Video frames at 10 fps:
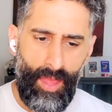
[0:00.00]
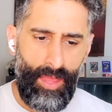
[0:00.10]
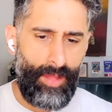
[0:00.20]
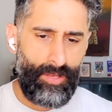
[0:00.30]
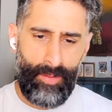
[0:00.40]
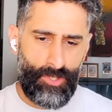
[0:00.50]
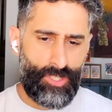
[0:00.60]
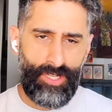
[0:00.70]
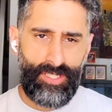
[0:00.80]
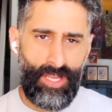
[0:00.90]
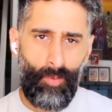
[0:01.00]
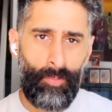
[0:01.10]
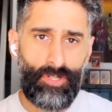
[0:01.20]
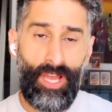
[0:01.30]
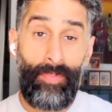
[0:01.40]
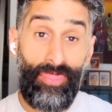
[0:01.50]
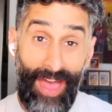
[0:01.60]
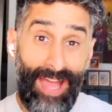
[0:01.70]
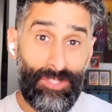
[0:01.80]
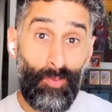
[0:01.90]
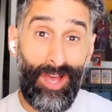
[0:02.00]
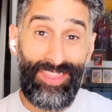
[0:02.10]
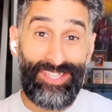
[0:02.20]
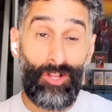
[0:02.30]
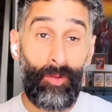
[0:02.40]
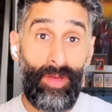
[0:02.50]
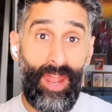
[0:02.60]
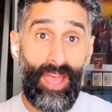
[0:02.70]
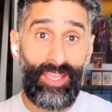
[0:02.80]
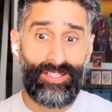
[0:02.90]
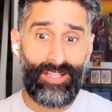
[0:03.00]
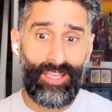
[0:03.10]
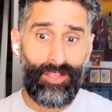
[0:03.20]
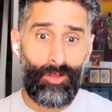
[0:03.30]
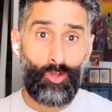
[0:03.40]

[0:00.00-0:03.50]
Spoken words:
And I'm just going to state one more time. That's why this almanac is like